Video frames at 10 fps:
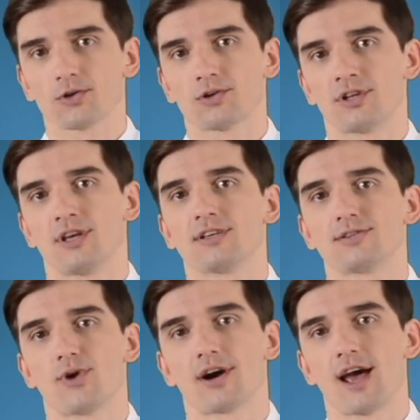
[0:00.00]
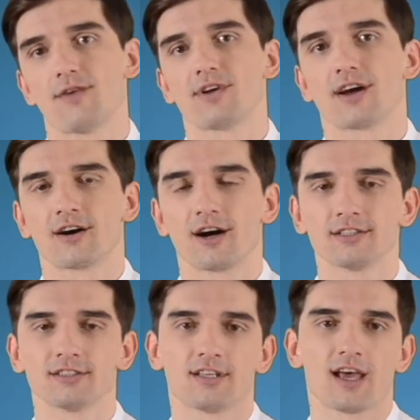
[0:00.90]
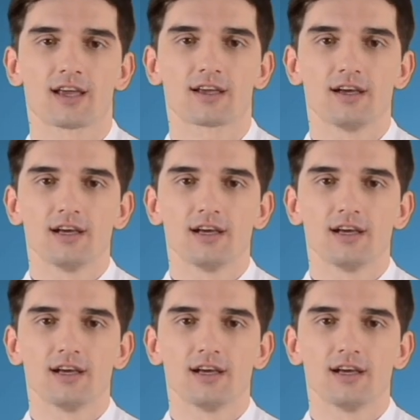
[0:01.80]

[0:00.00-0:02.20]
thinks you are having a heart attack,